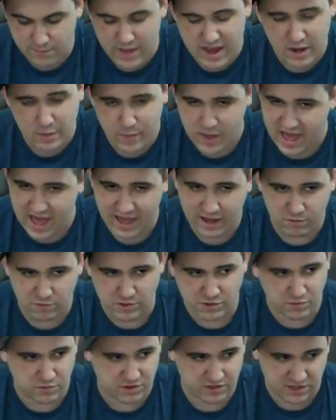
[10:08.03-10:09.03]
The meta pack,
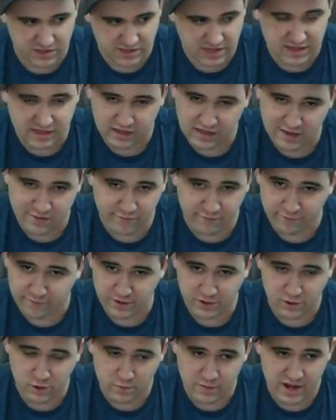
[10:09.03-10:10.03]
which was the thing that gave him
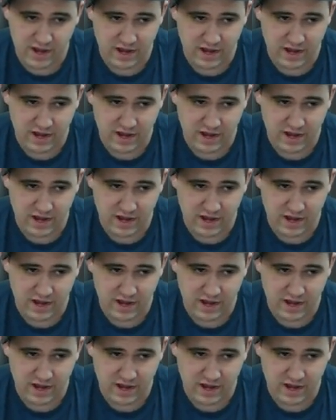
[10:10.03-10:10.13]
field no